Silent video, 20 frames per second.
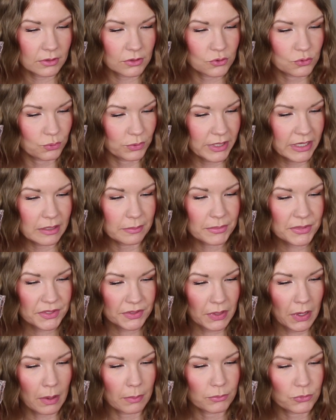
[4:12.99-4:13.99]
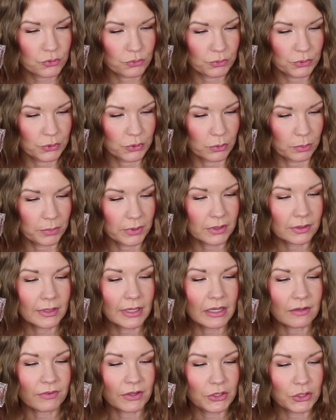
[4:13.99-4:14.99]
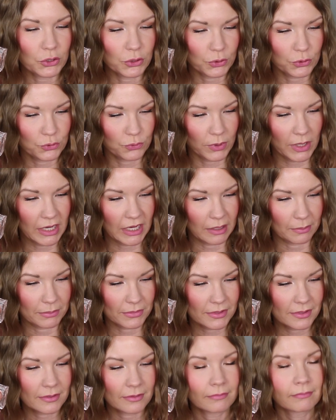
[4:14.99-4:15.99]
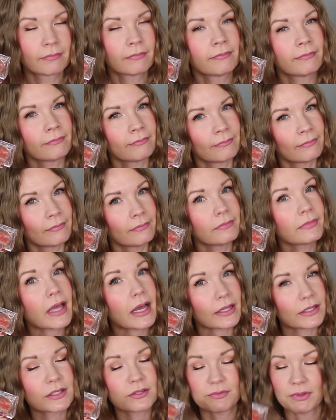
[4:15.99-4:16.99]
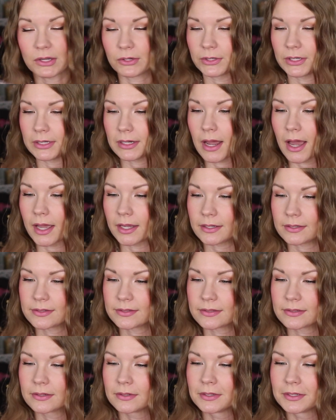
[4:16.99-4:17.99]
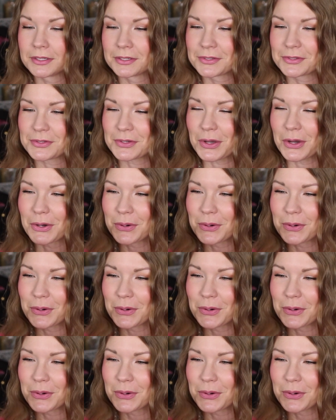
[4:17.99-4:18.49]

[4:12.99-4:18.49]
dreams come true. Believe in your dreams. That's very nice. So